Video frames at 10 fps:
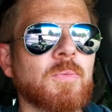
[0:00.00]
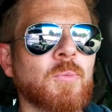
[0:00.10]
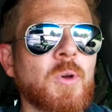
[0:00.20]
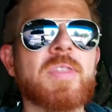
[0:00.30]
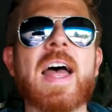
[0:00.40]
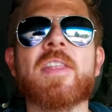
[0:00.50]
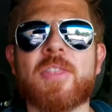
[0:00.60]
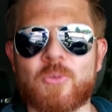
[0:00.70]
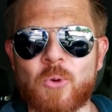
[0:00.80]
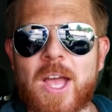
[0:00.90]
with that
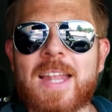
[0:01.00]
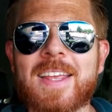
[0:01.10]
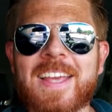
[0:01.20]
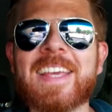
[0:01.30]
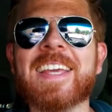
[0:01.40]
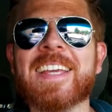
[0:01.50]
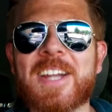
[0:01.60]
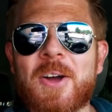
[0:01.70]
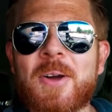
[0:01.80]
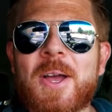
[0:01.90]
threat,
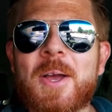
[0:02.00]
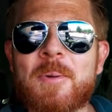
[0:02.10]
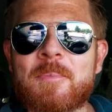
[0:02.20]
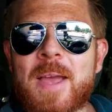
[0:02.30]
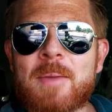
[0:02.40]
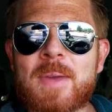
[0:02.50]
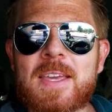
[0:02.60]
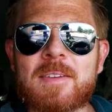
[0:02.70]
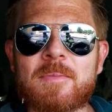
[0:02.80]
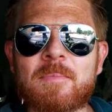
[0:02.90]
you know,
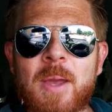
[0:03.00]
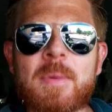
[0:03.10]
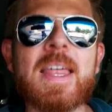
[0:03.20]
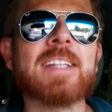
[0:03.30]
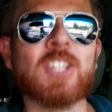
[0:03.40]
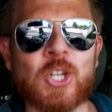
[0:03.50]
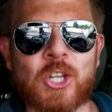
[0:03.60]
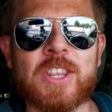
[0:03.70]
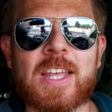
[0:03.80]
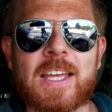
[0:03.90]
maybe that's a
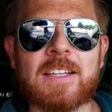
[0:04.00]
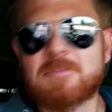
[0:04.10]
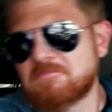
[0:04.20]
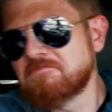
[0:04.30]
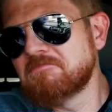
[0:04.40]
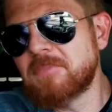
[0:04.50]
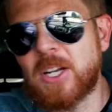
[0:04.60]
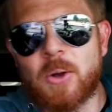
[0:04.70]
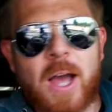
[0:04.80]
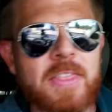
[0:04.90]
good thing.
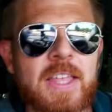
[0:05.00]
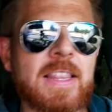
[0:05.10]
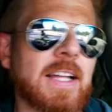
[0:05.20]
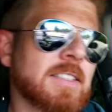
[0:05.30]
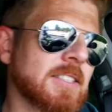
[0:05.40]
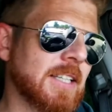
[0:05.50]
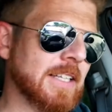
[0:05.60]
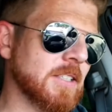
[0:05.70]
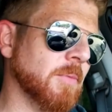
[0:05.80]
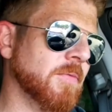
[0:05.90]
You know, I think
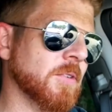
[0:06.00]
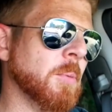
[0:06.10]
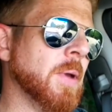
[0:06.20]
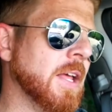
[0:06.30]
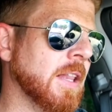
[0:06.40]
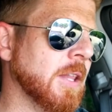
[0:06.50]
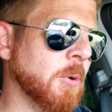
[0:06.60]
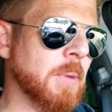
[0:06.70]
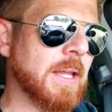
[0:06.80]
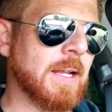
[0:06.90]
that's up for debate a
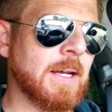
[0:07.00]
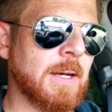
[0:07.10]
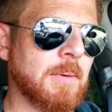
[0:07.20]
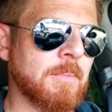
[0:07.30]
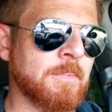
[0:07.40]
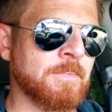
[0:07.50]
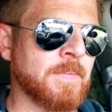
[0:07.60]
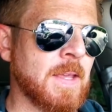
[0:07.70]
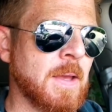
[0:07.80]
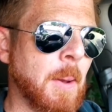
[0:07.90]
little bit.
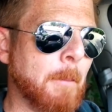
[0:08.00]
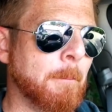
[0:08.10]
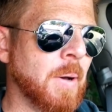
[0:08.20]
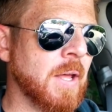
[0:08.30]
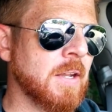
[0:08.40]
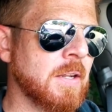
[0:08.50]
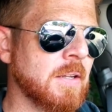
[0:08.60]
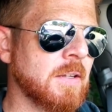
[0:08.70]
But